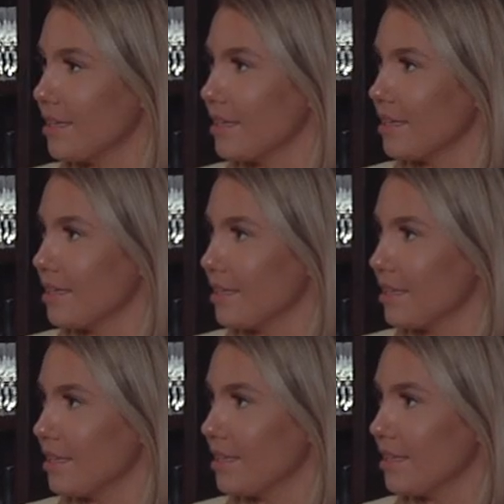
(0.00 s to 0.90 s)

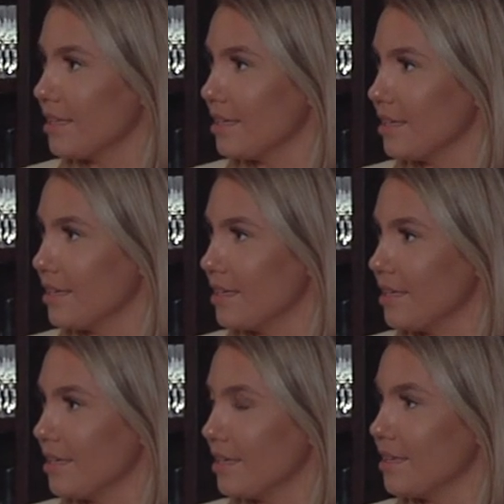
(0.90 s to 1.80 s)

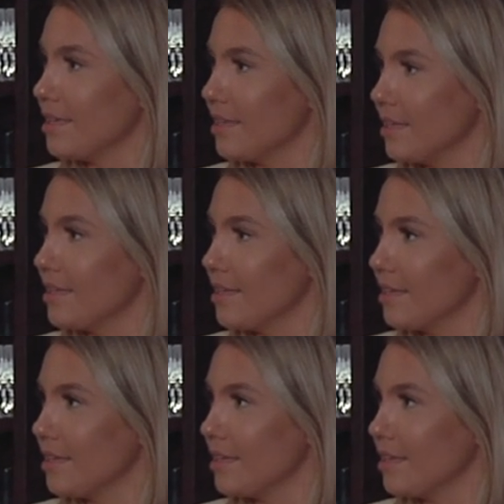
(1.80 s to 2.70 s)

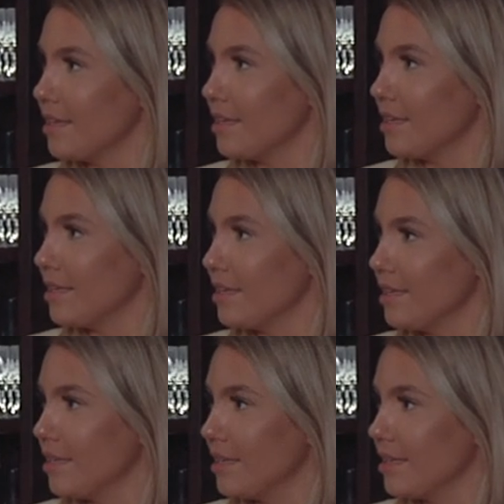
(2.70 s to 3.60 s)

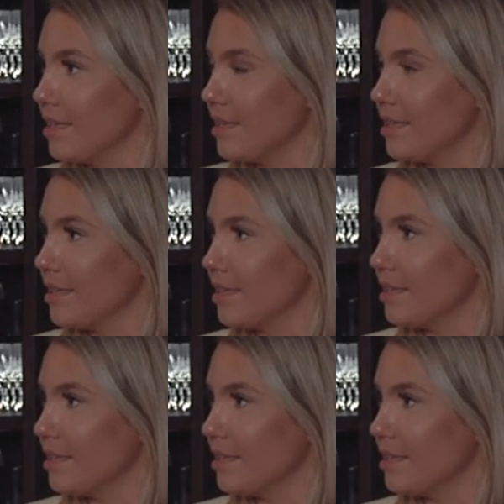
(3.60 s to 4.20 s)
(not speaking)